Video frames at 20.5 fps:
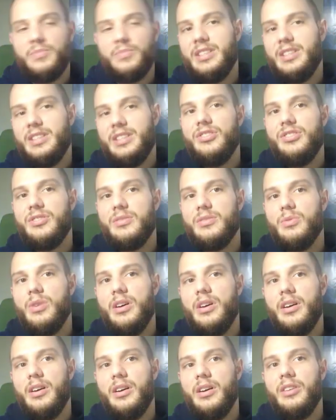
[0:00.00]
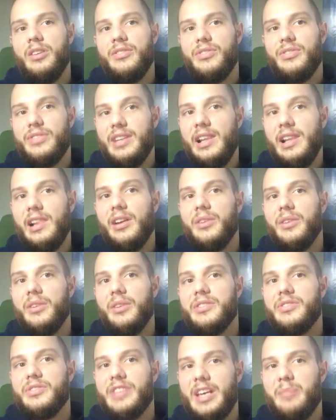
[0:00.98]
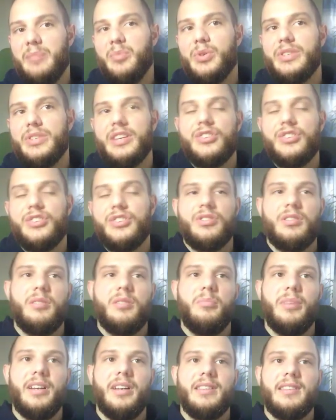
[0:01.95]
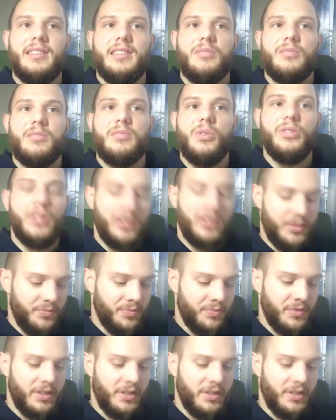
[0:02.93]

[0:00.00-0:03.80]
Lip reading: This is still on the same position, but this one not.